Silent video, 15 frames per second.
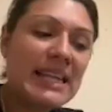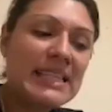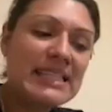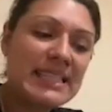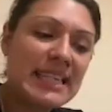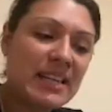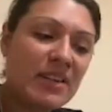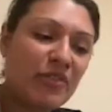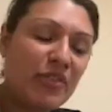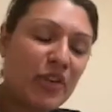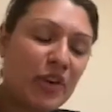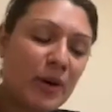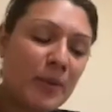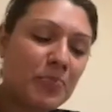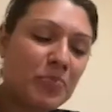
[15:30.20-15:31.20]
did
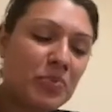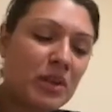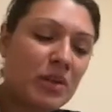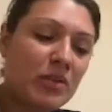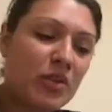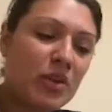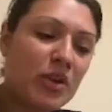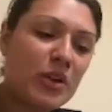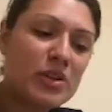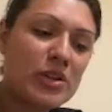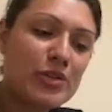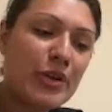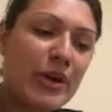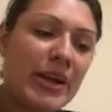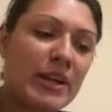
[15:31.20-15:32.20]
to
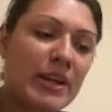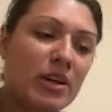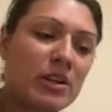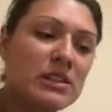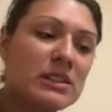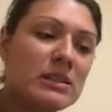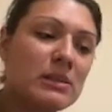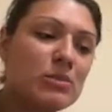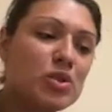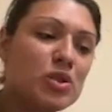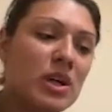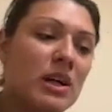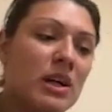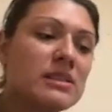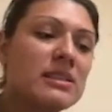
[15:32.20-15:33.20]
try and learn some
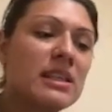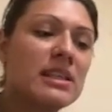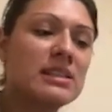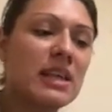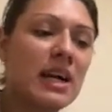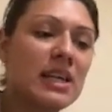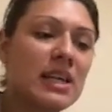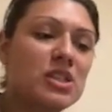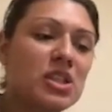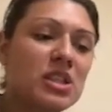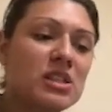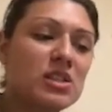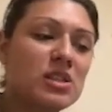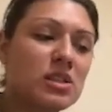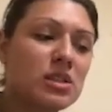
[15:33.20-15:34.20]
drugs is I
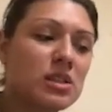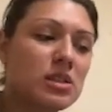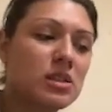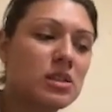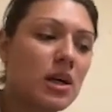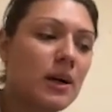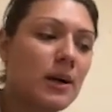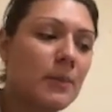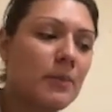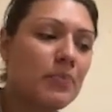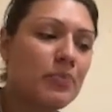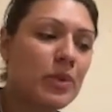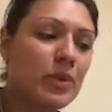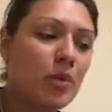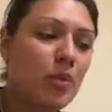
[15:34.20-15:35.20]
just
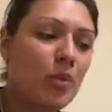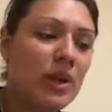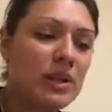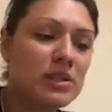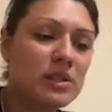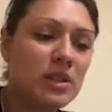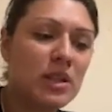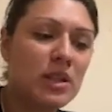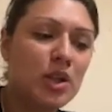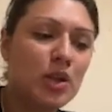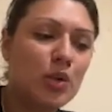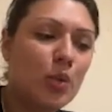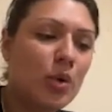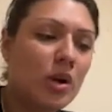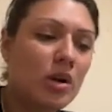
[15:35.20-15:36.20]
went to the
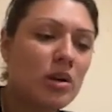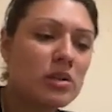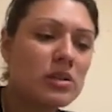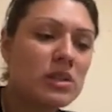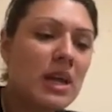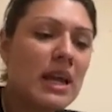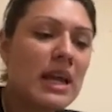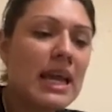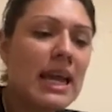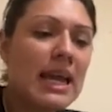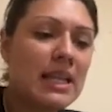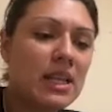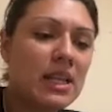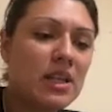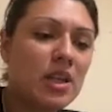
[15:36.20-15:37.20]
U World,
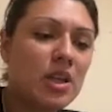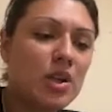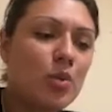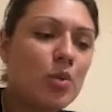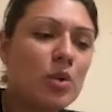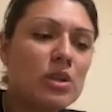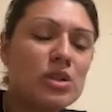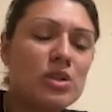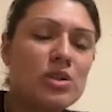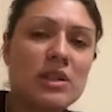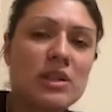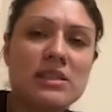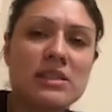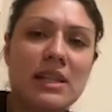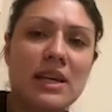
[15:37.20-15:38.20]
and then the U World you
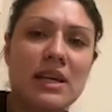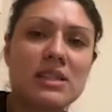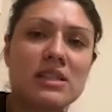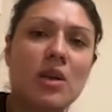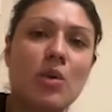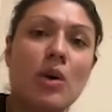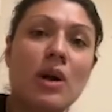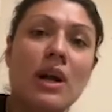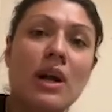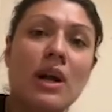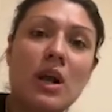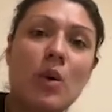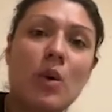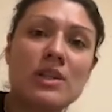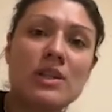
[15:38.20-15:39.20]
can select like what kind
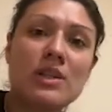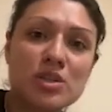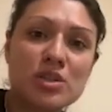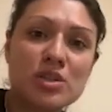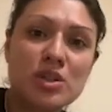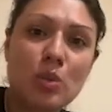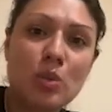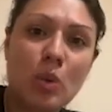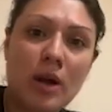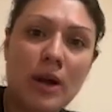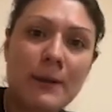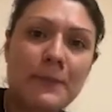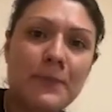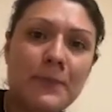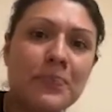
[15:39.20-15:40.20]
of questions you
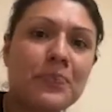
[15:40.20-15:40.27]
want,